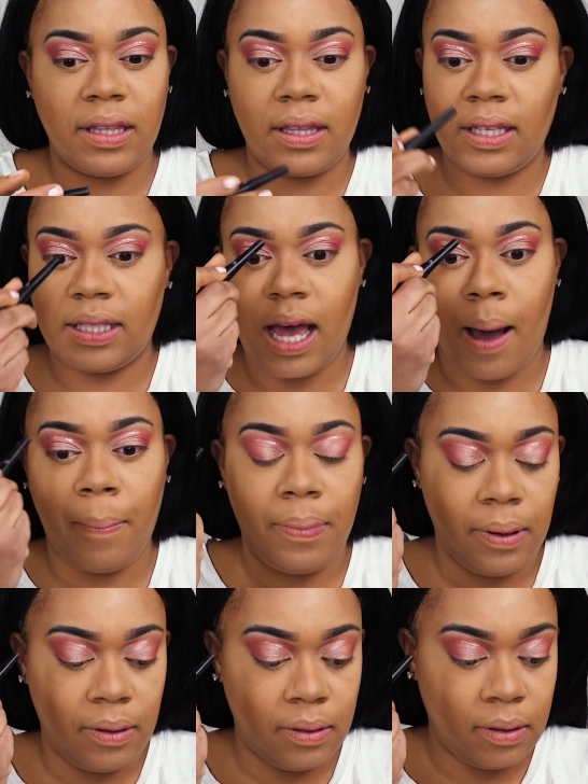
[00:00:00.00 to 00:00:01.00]
the
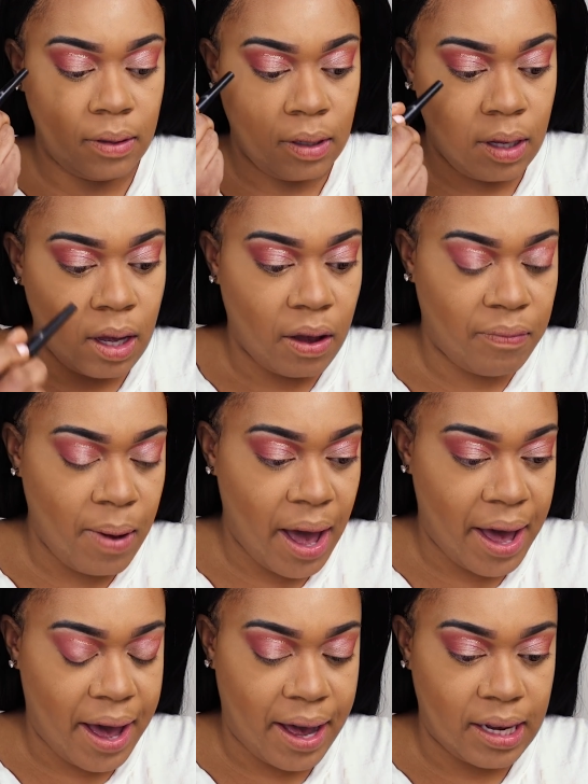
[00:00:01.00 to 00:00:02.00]
top of my
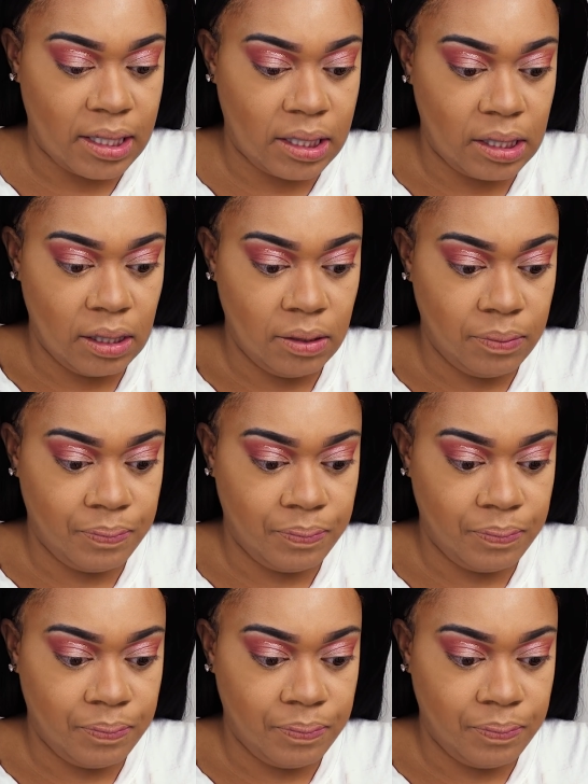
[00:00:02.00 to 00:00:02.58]
eyes.